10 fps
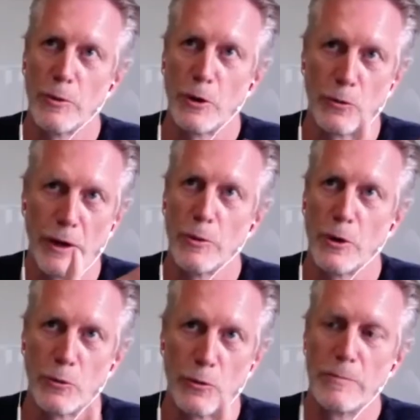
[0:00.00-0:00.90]
around
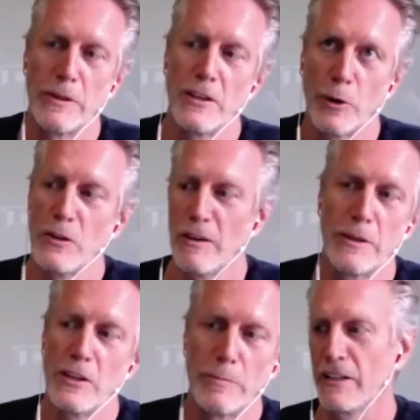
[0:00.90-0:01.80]
Trump, and then you have
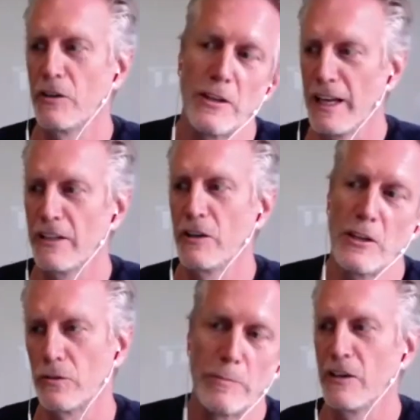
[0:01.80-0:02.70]
the
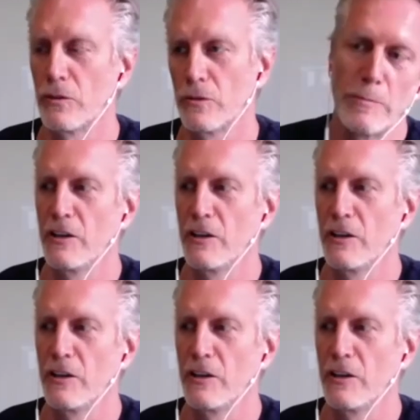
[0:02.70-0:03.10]
anti-Trump group,